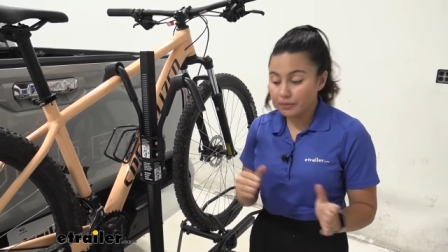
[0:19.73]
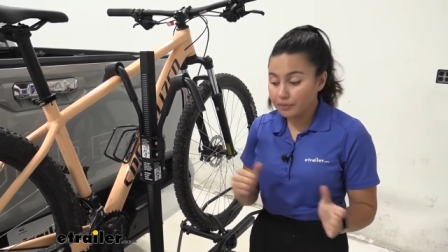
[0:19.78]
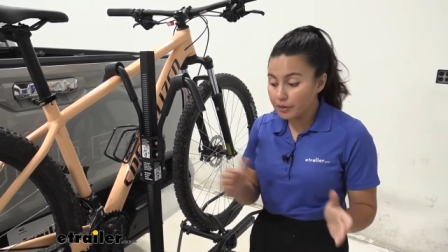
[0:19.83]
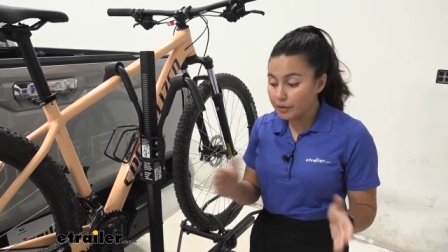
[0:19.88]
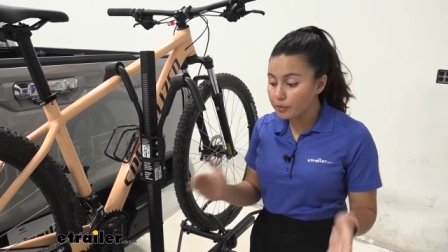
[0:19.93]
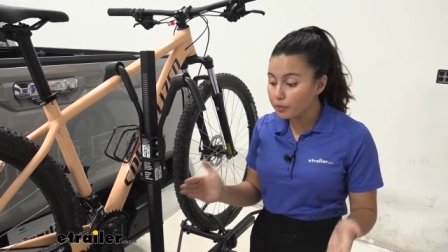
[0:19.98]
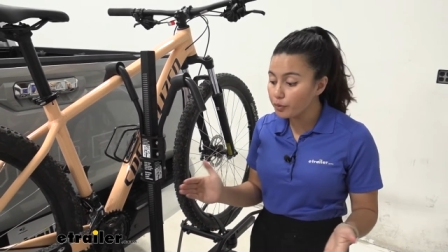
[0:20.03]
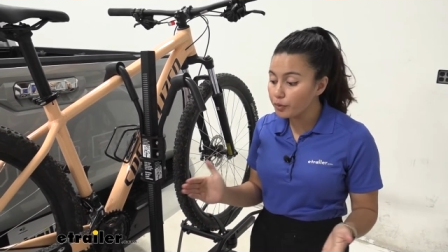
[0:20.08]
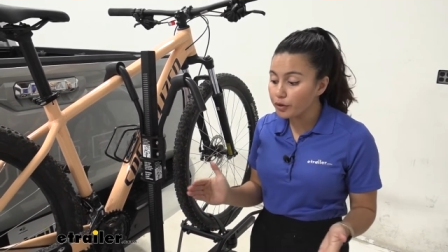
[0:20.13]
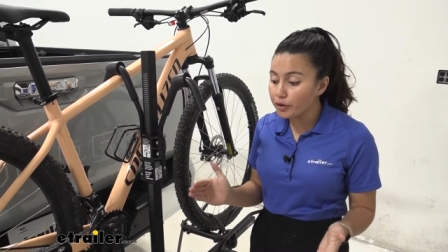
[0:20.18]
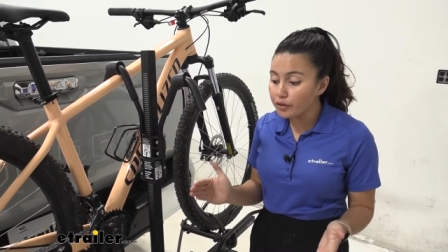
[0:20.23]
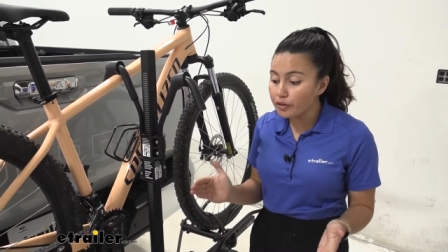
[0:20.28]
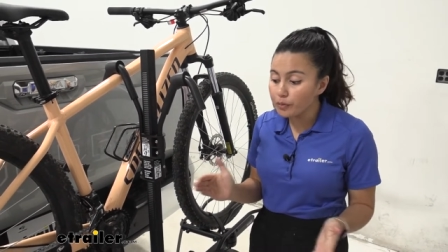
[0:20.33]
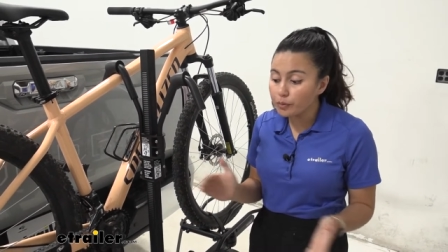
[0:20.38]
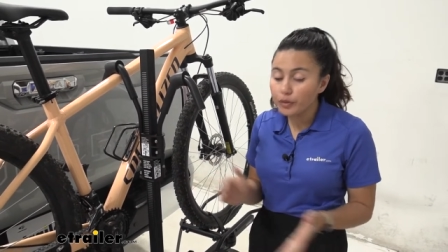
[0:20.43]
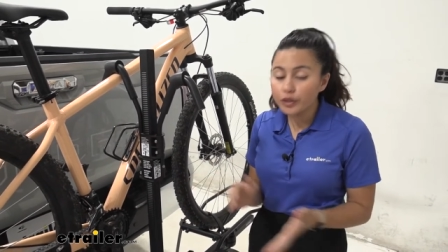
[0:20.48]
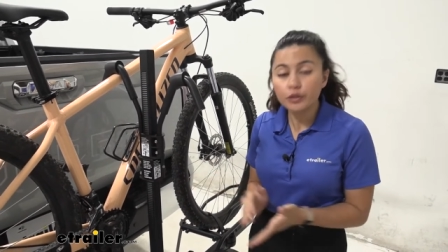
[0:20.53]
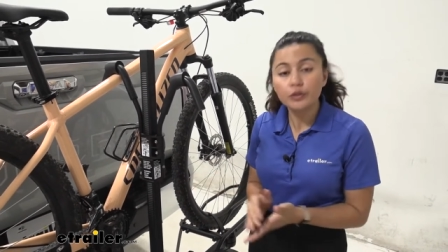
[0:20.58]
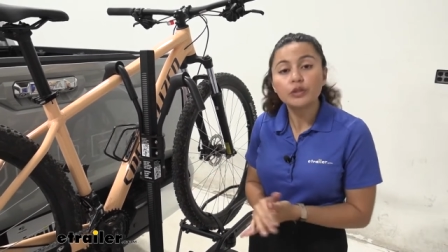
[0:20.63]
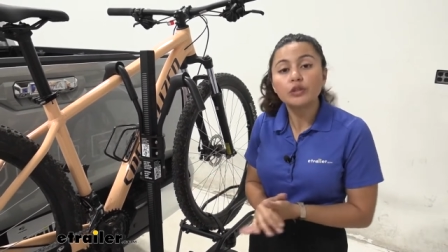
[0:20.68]
a bit more
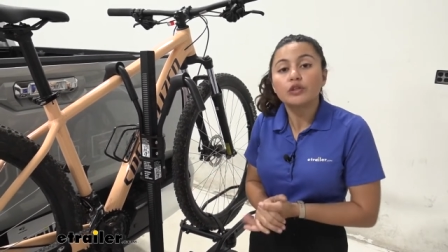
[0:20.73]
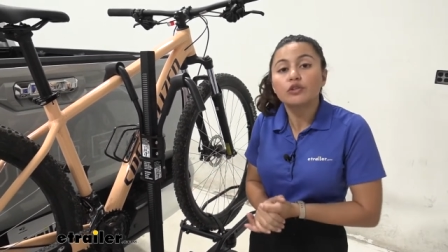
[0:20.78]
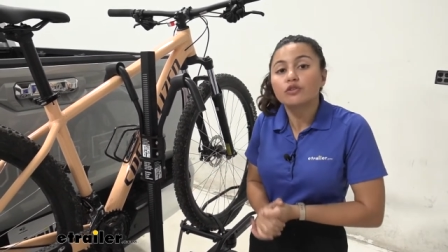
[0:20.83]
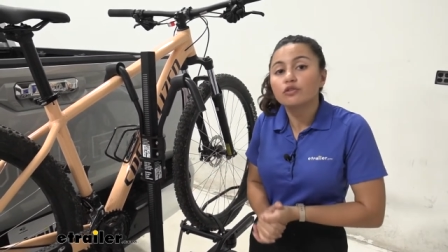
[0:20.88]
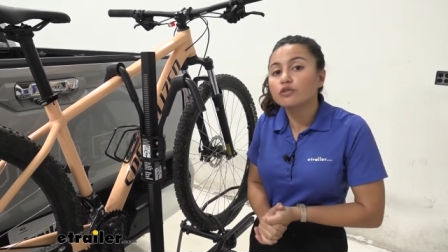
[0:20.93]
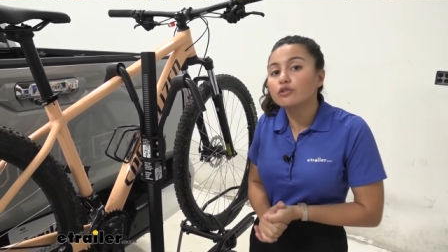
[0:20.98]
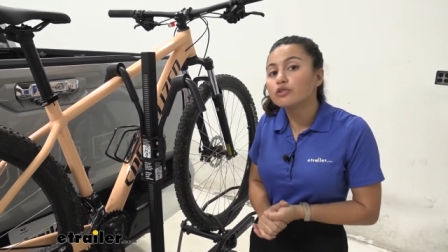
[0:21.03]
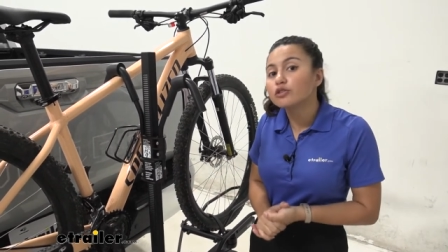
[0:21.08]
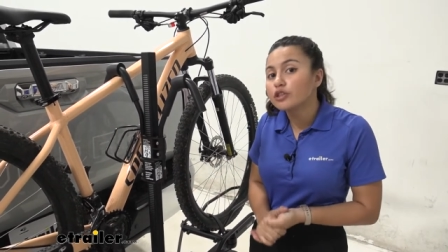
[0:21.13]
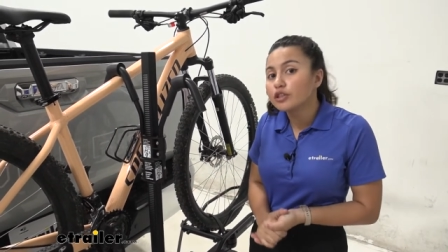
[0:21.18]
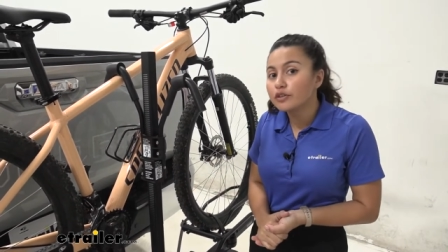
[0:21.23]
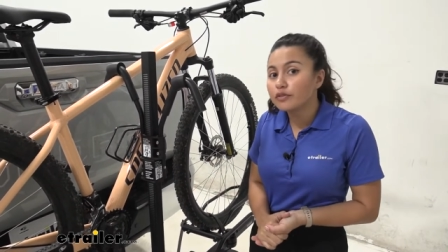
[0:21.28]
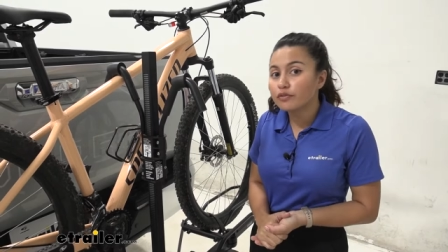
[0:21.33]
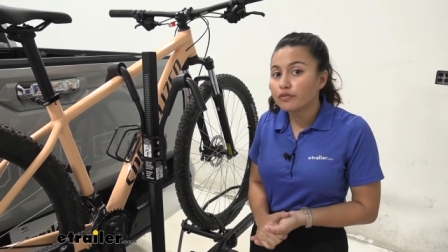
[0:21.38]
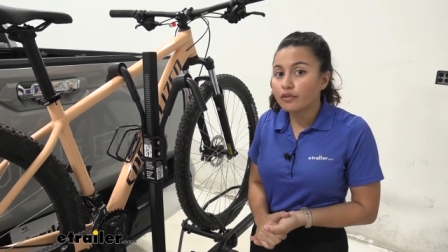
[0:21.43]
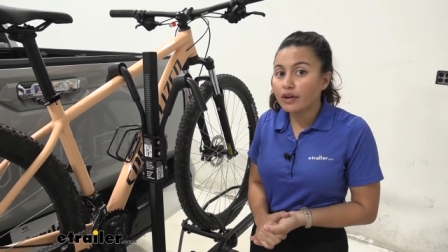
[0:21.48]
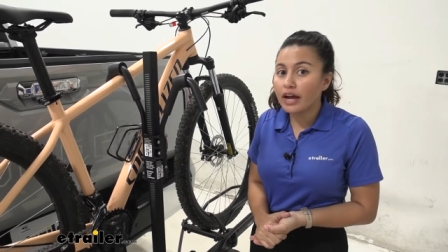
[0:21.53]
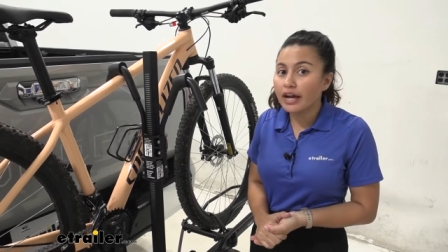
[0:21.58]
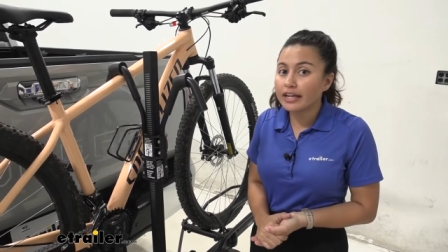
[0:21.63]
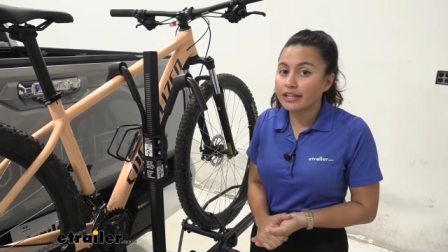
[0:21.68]
than what you'd usually
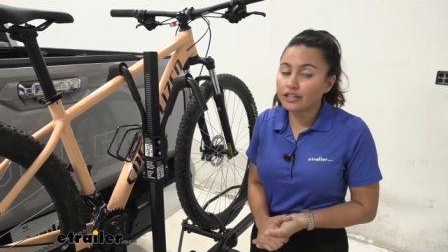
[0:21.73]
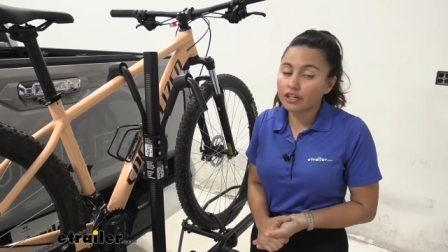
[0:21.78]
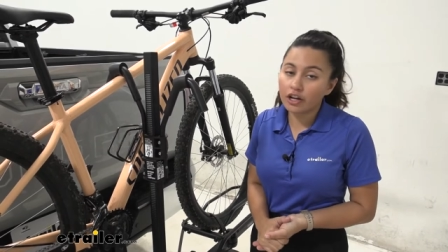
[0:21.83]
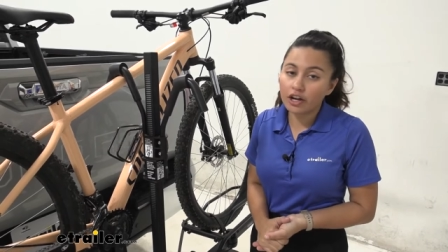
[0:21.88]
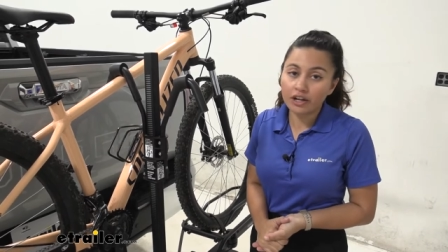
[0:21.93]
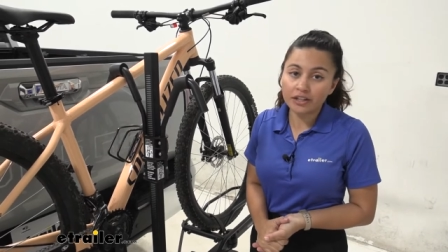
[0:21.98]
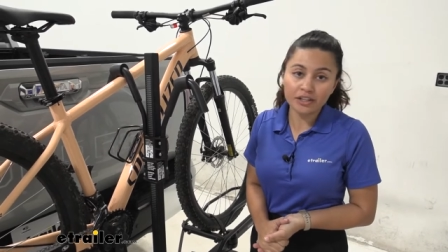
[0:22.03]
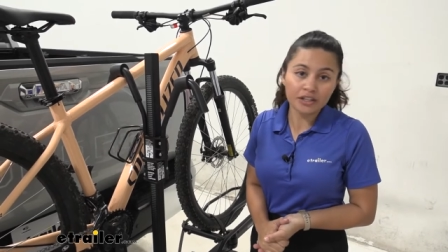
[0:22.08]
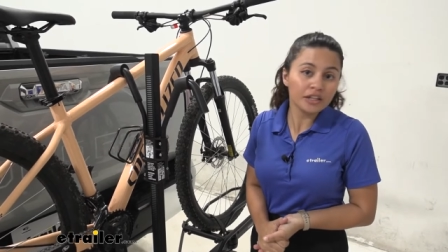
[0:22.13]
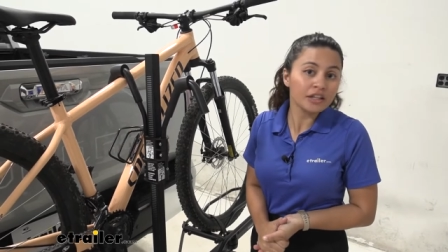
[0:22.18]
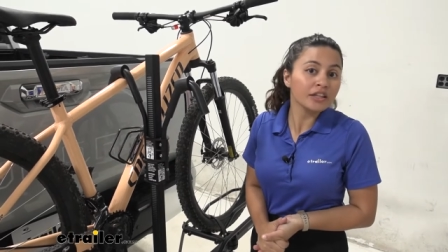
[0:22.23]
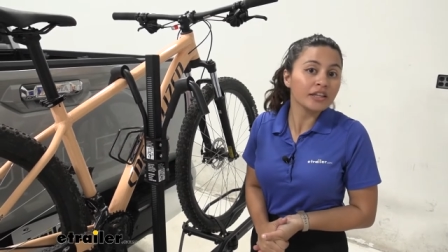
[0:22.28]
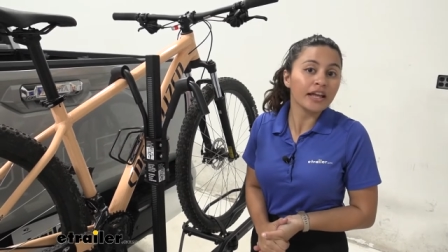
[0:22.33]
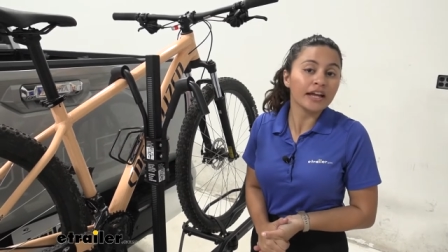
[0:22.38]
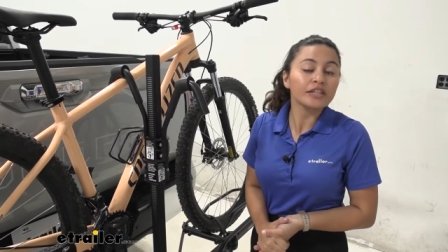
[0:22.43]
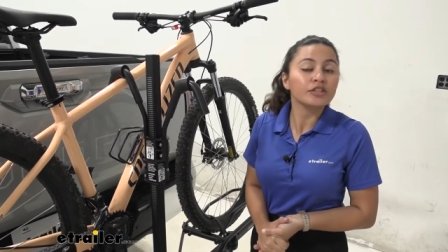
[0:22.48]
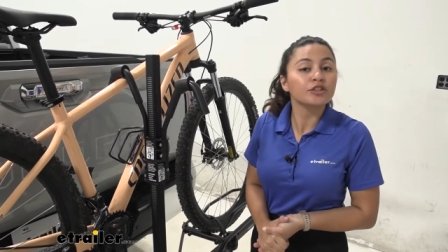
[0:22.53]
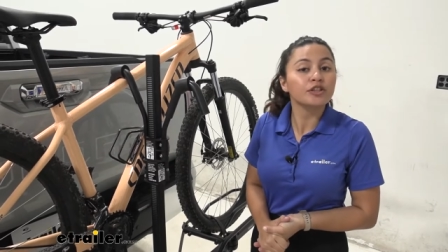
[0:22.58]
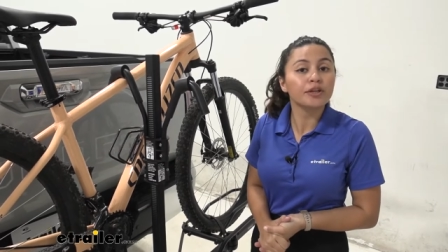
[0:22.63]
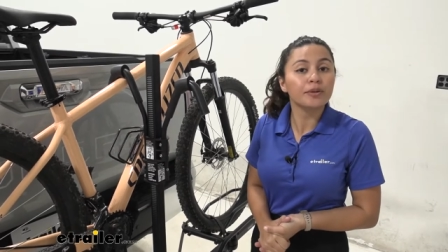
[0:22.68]
find on an
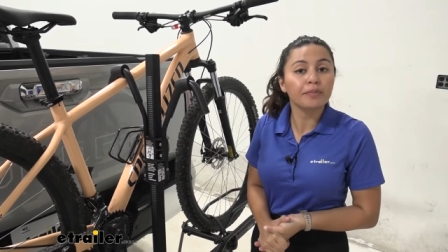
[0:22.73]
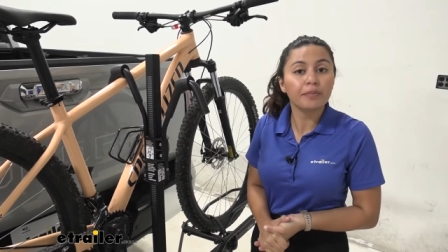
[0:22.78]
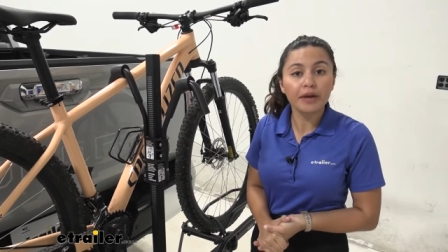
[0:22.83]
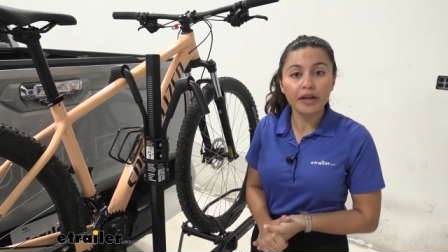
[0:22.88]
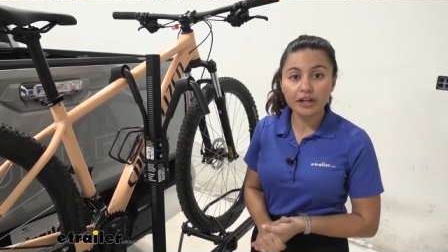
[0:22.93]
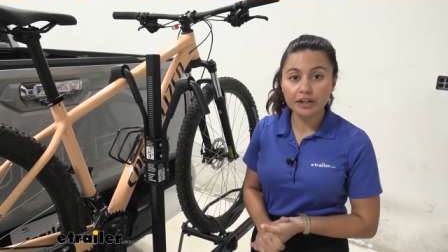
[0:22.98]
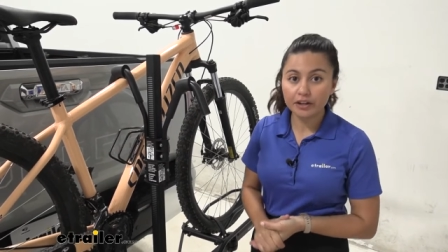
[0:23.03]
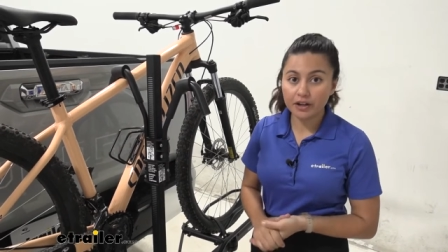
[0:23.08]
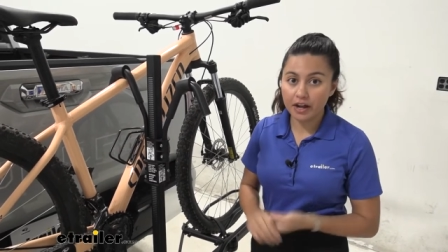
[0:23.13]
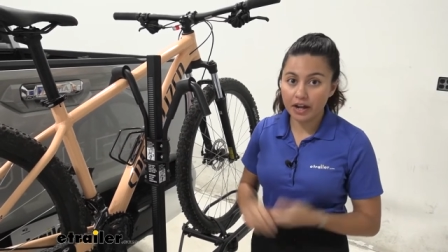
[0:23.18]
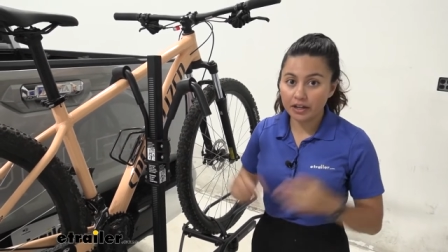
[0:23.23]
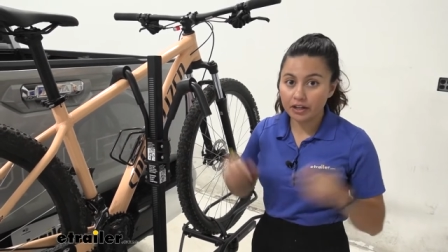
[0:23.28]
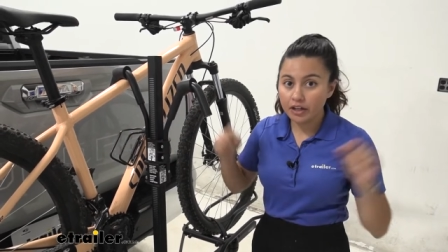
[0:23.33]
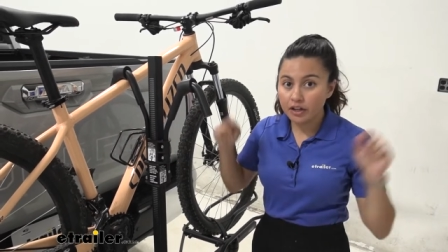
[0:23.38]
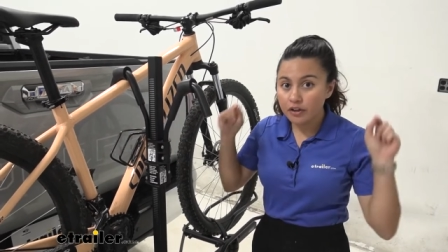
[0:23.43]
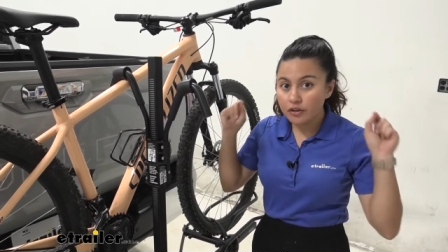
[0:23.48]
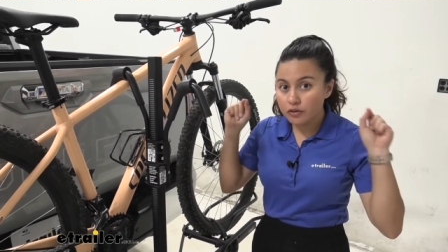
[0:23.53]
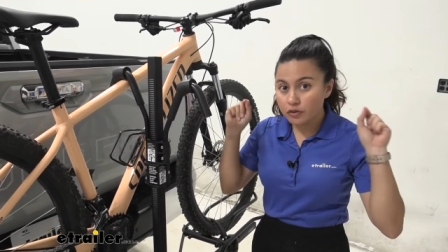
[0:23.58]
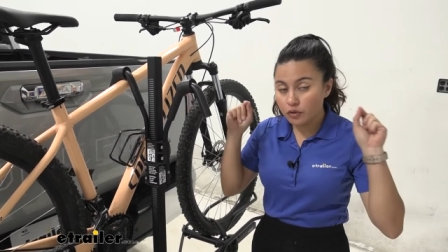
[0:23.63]
electric bike rack.